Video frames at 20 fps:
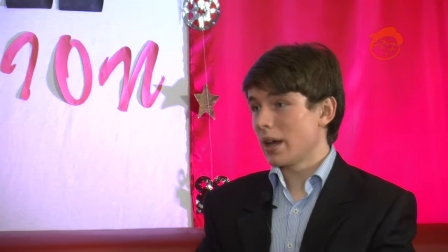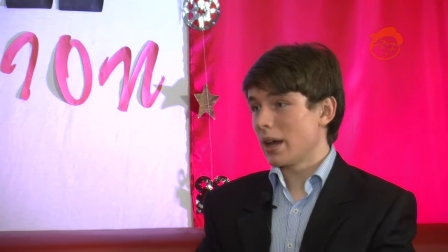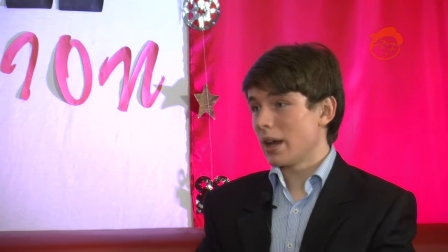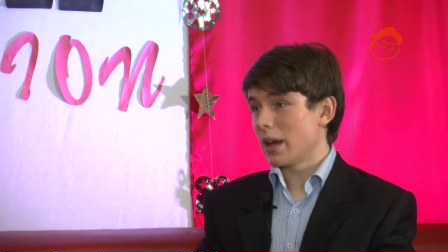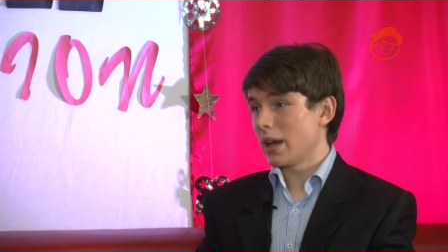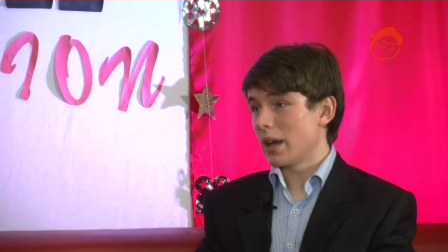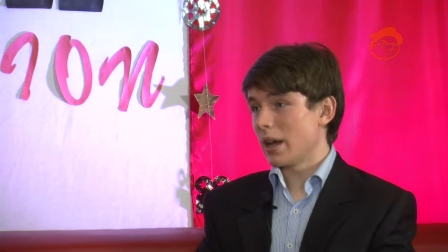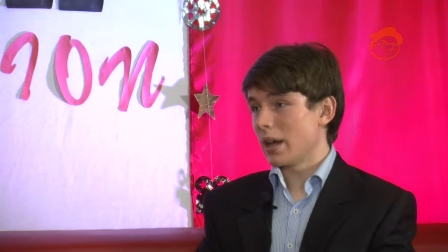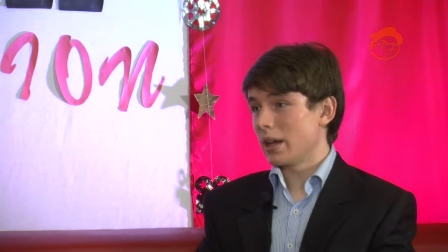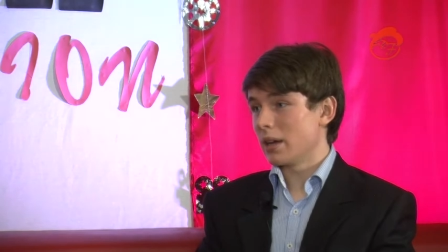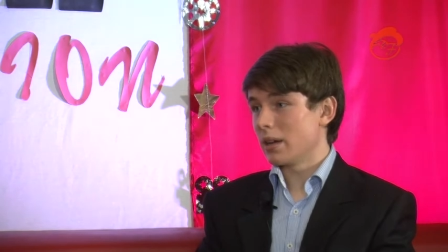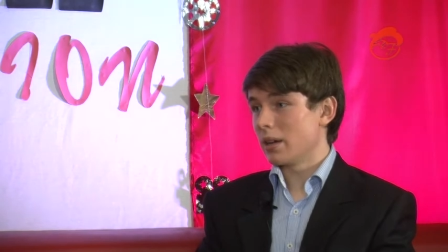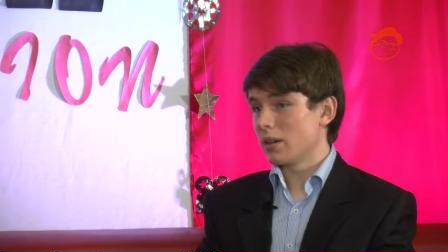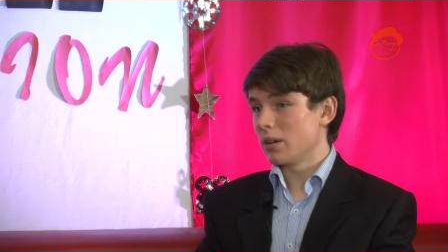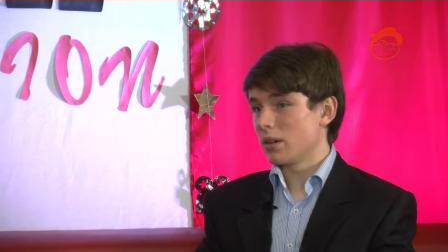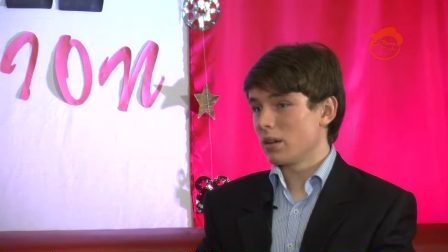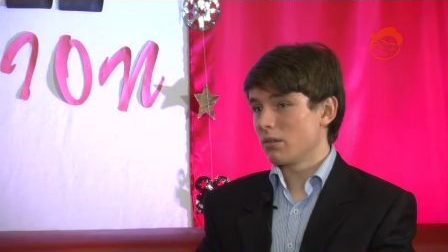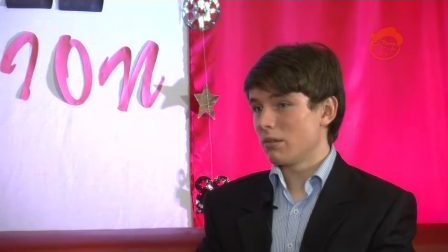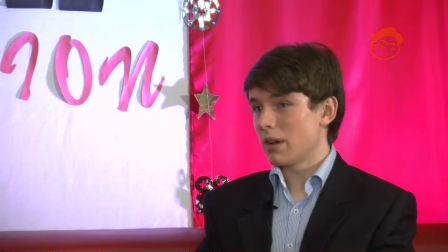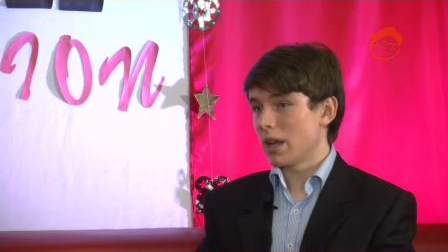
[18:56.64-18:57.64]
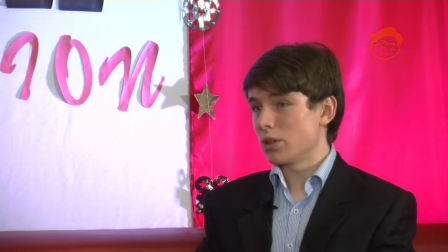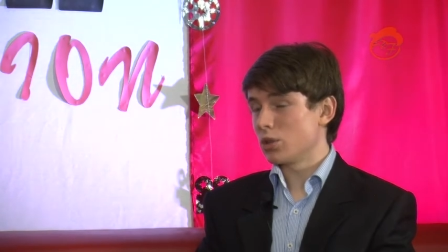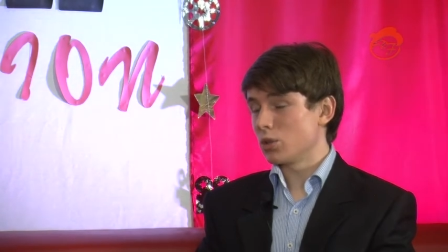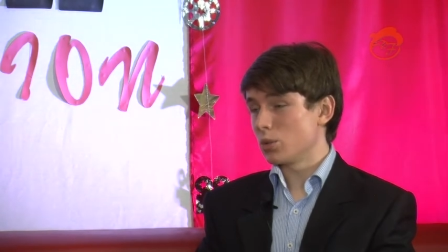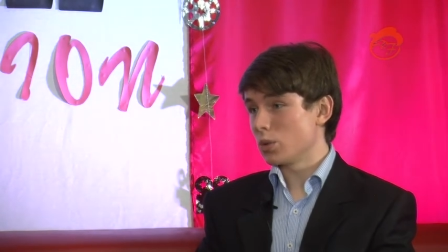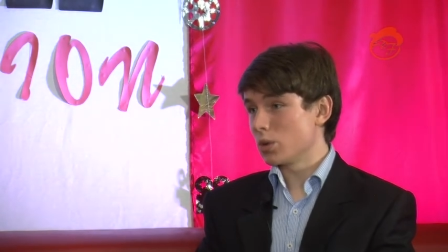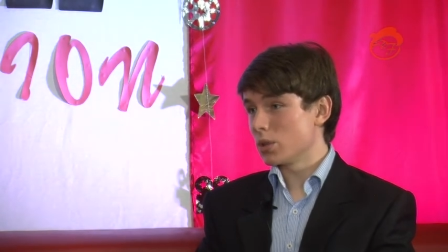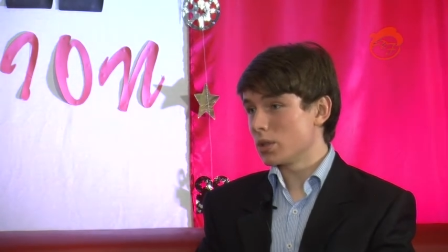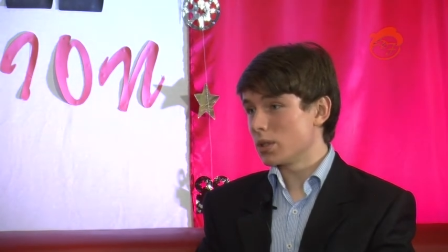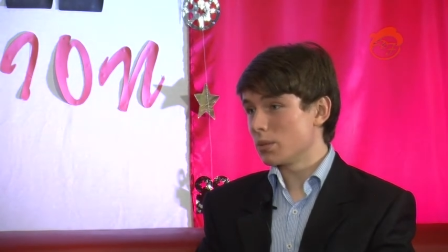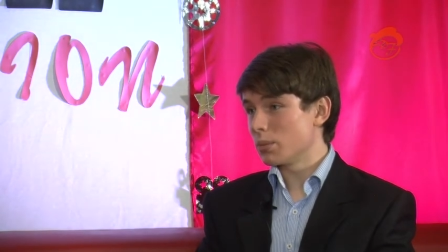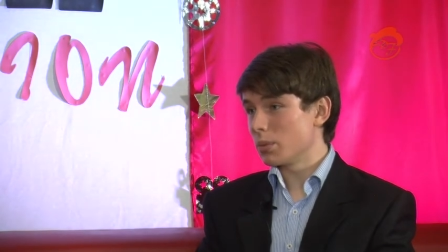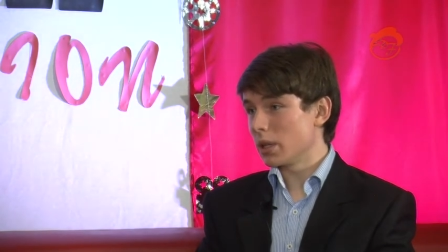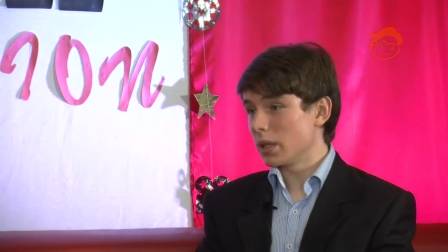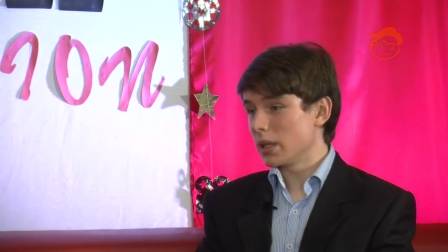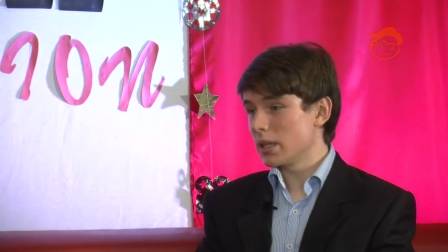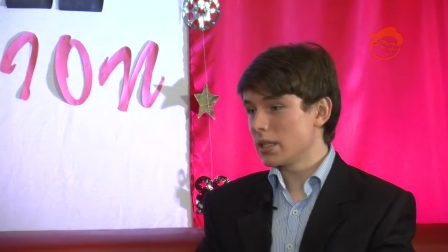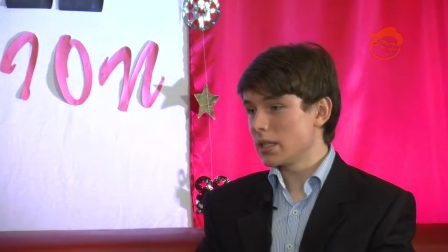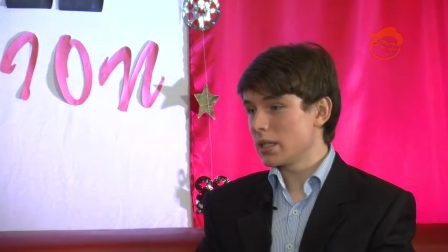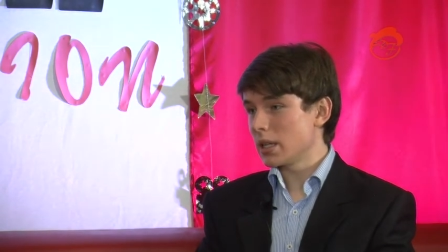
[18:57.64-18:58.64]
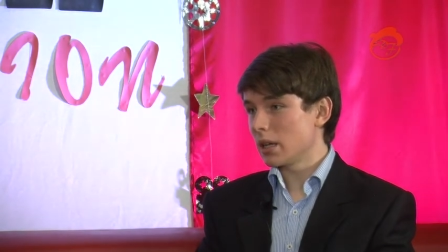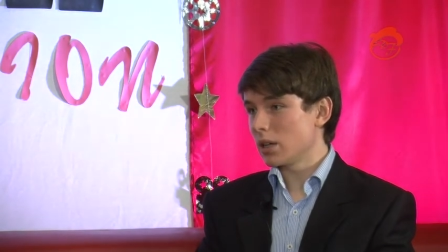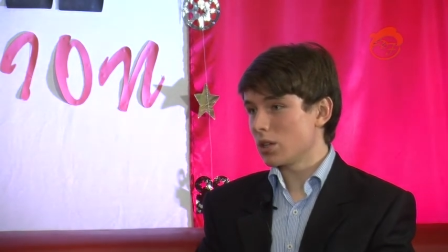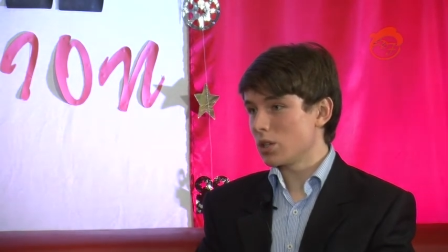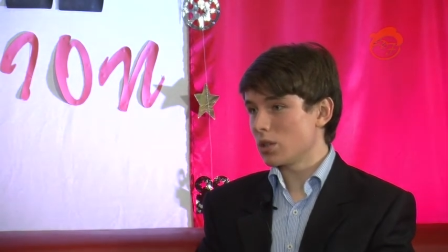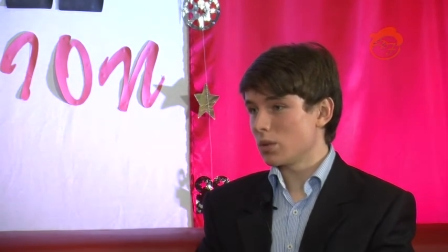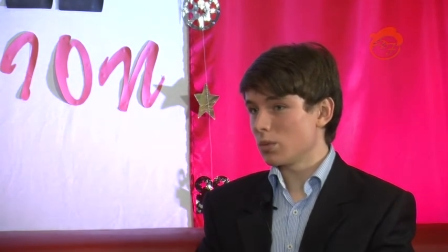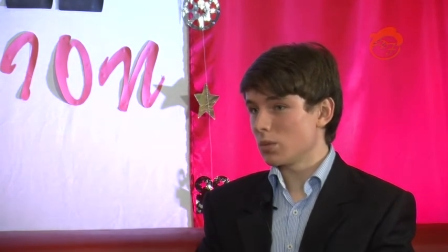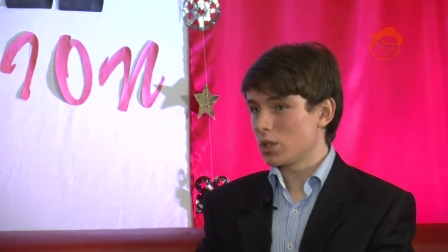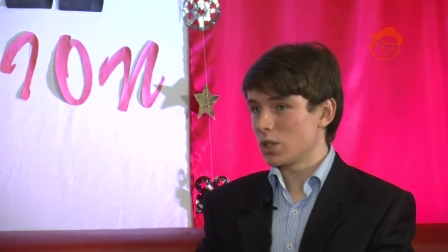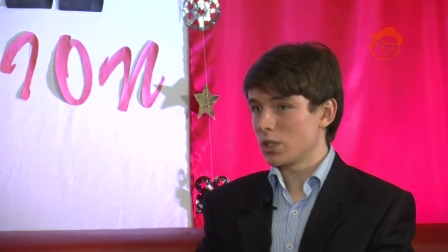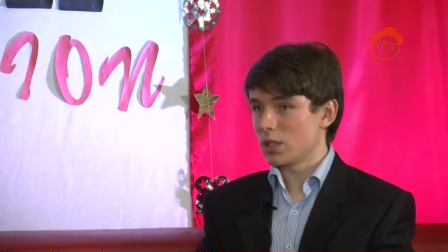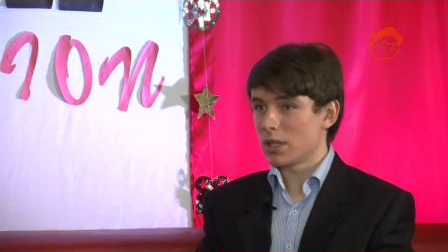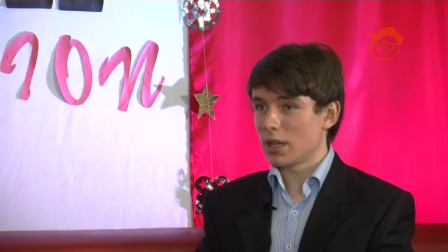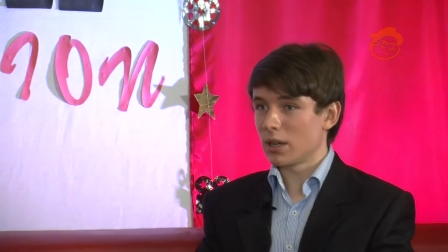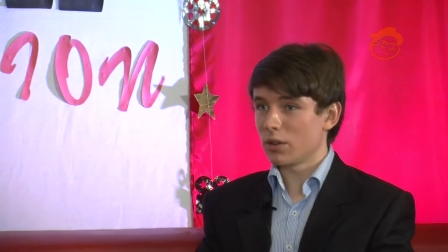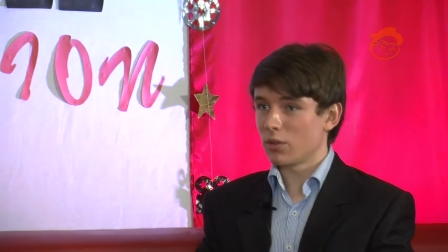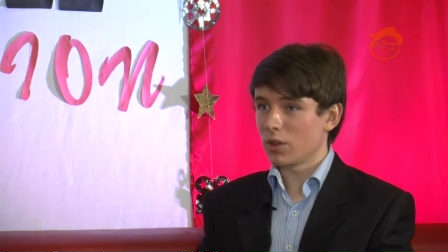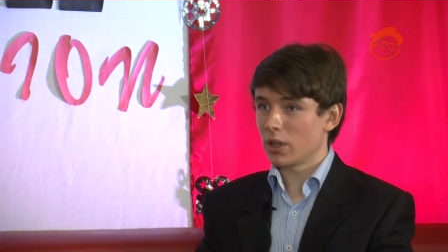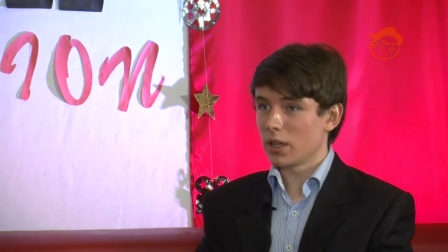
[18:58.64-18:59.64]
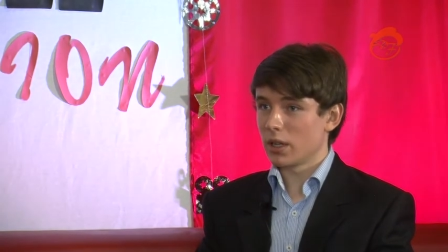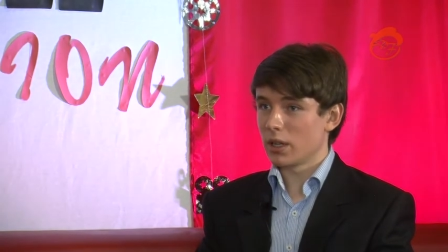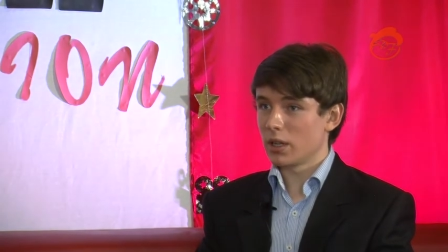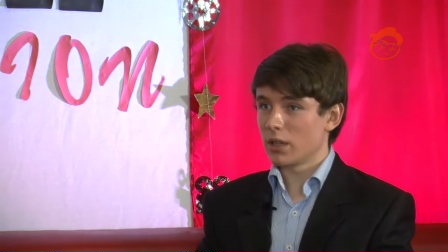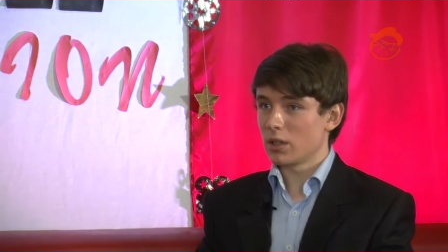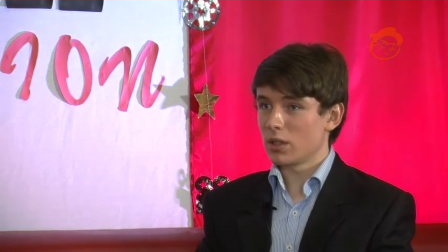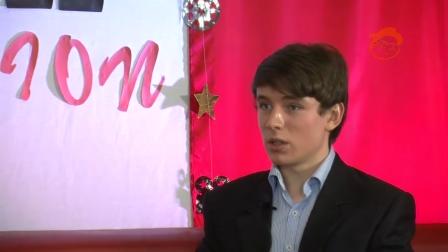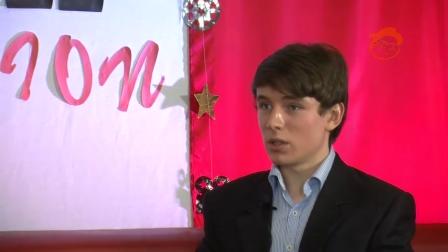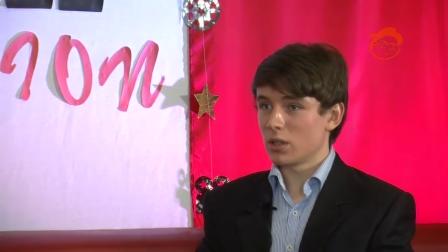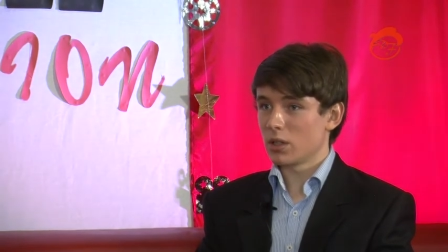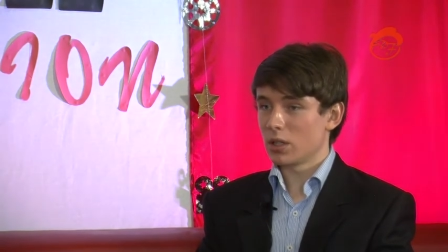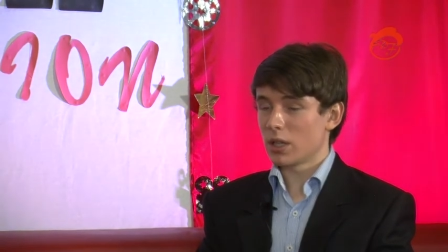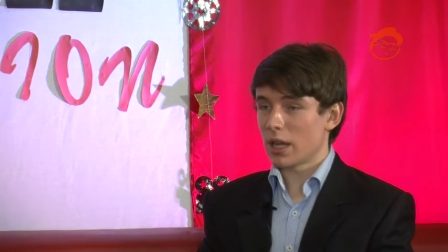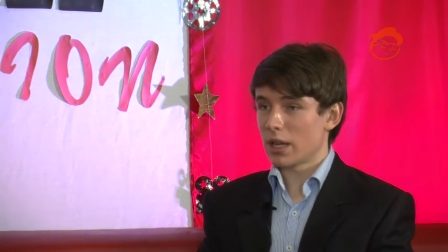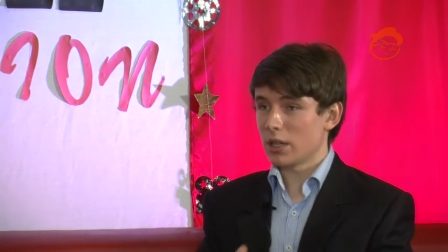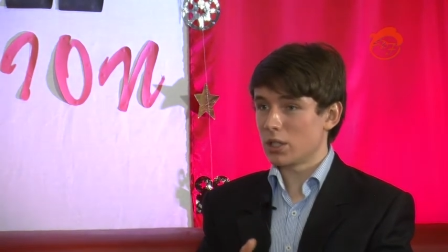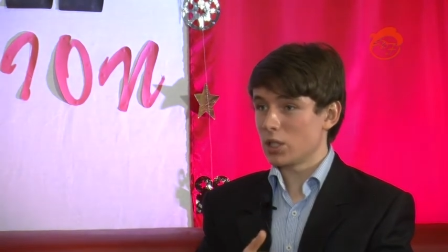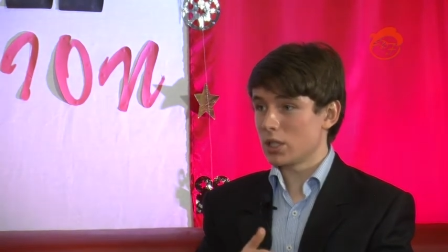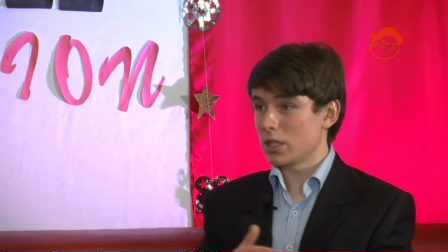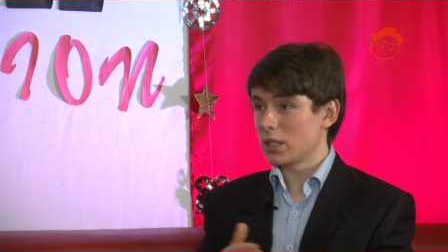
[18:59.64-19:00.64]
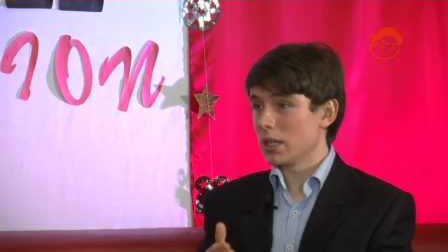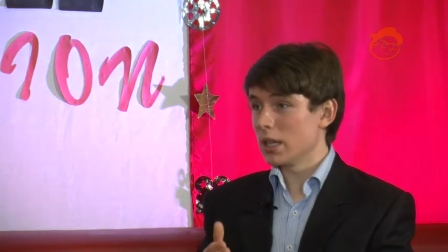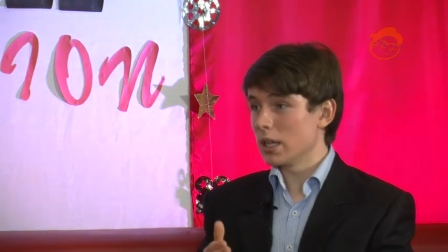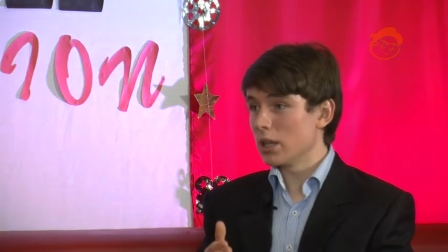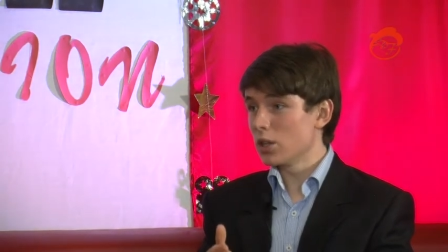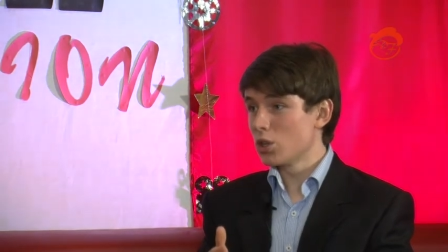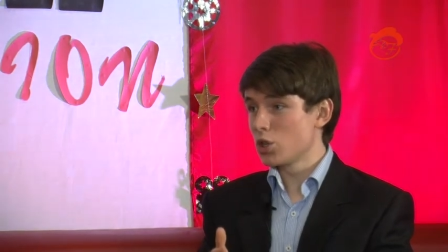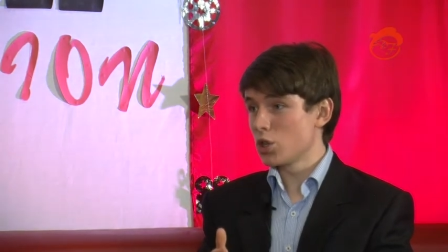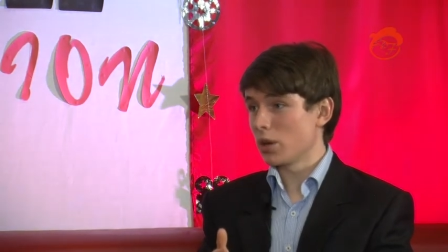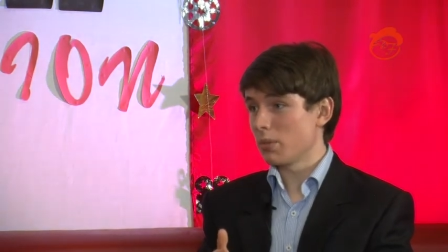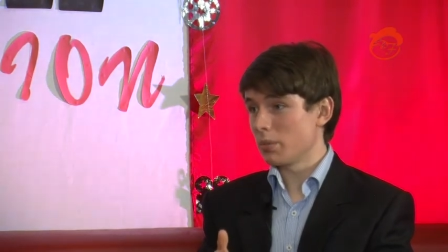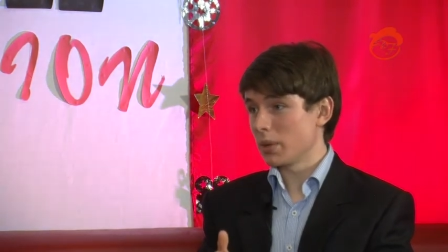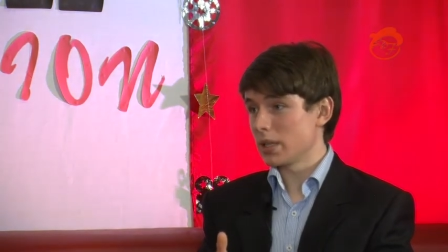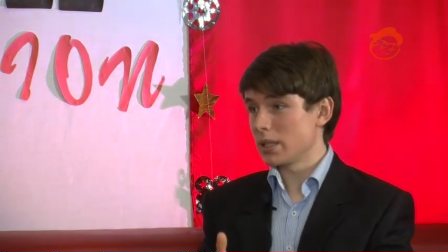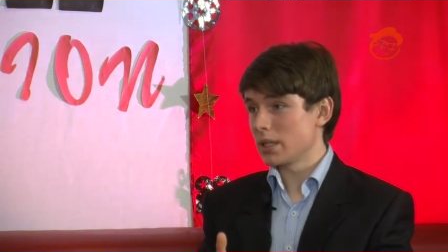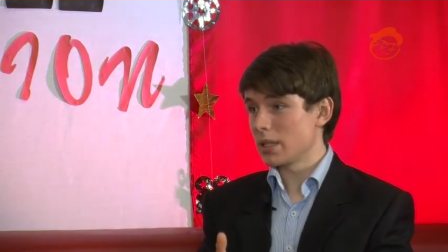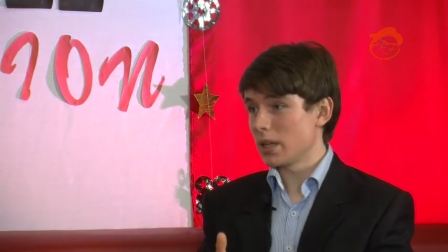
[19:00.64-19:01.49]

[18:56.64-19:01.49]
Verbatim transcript: uh, and ran towards the police station, which is thankfully uh, just near the shopping